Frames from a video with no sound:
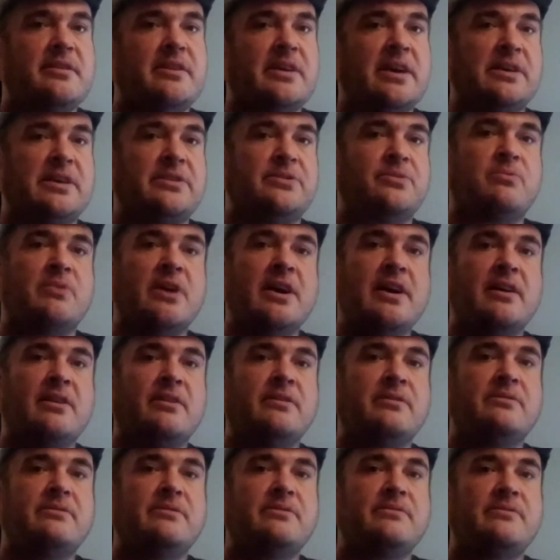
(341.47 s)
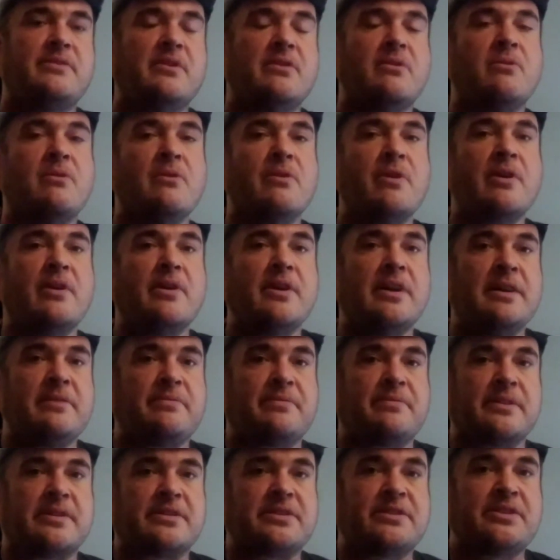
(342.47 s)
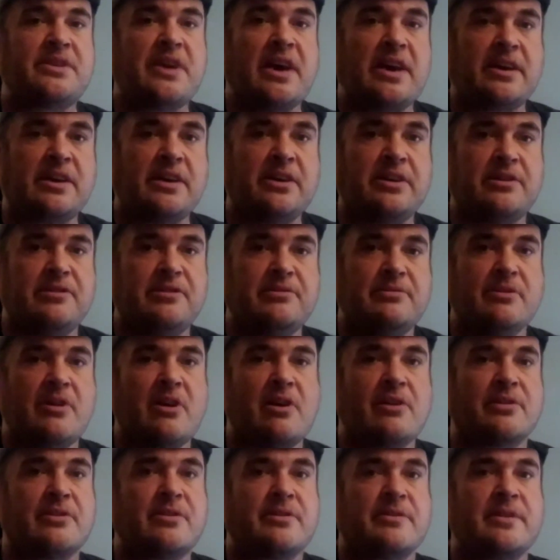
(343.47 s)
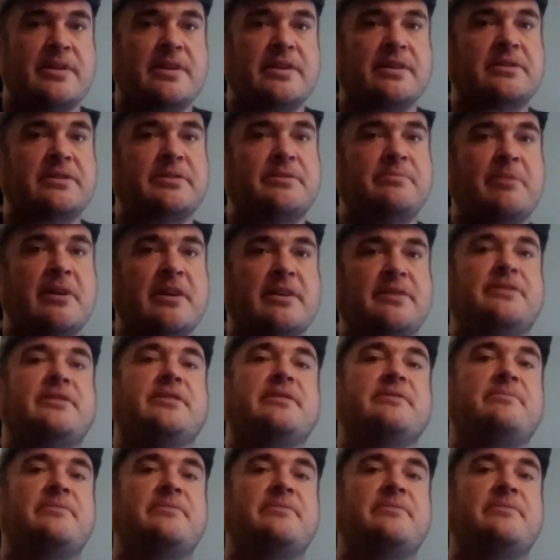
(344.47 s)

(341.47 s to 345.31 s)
as well, or if it's taking you longer than expected.